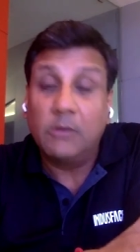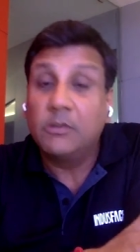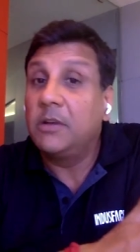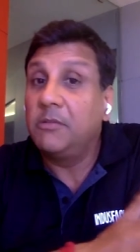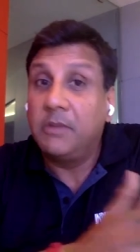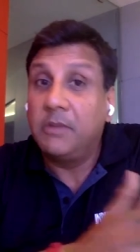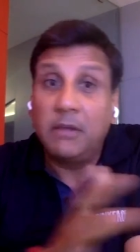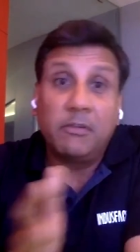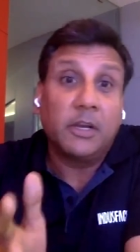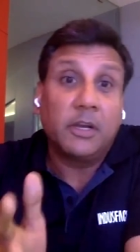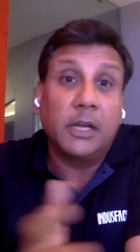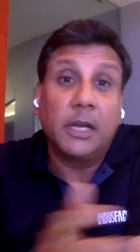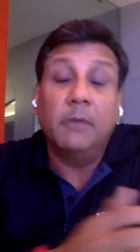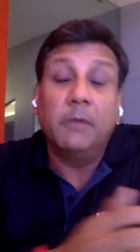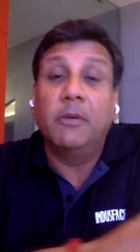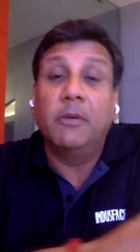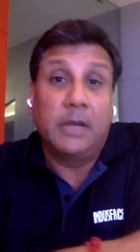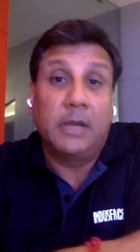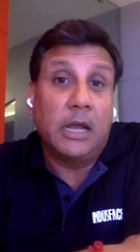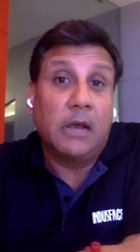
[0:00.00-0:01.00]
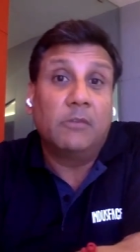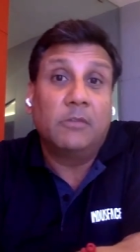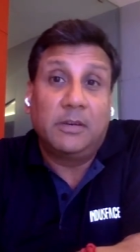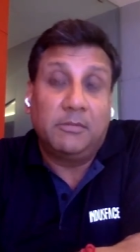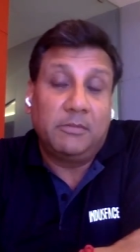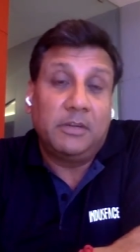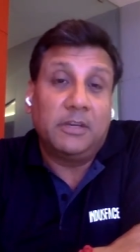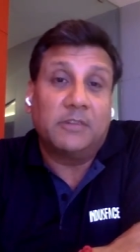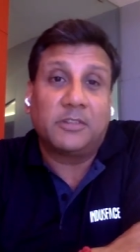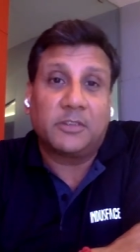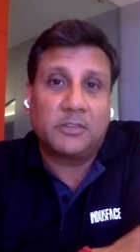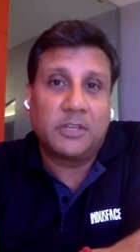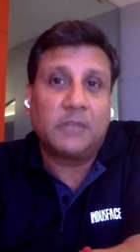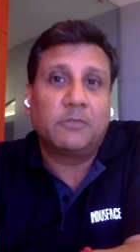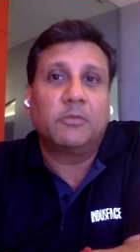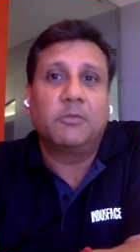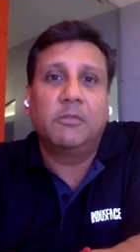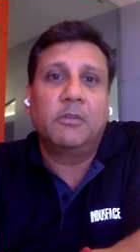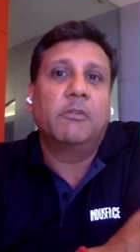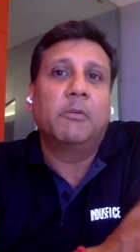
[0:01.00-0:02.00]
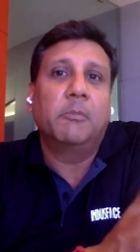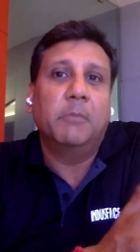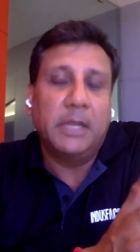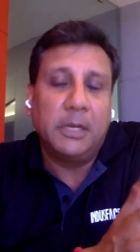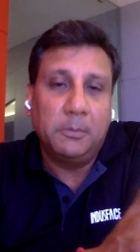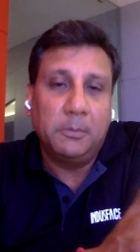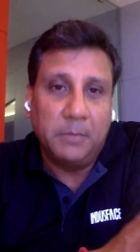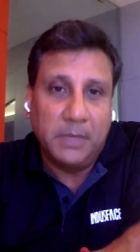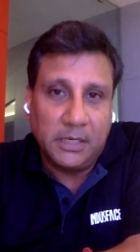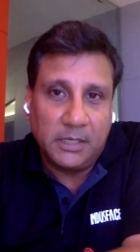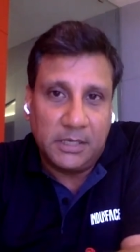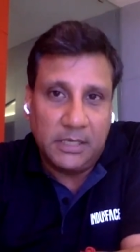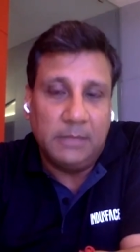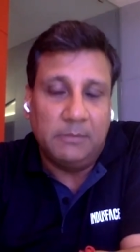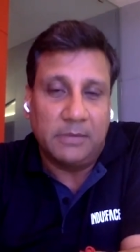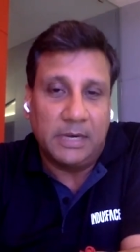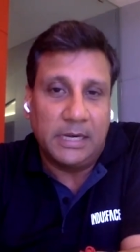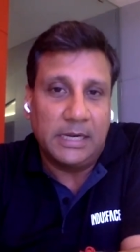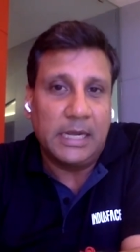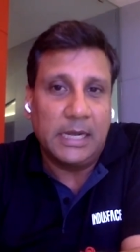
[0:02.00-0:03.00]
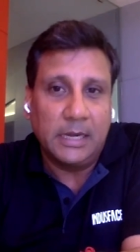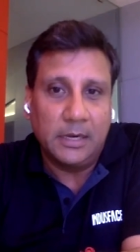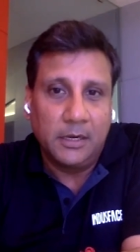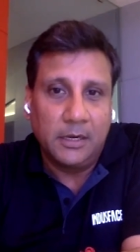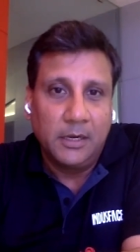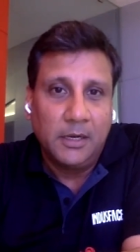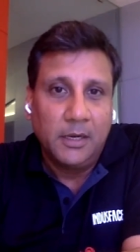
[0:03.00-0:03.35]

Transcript: Now that we have now that we are successful, we have a very big team,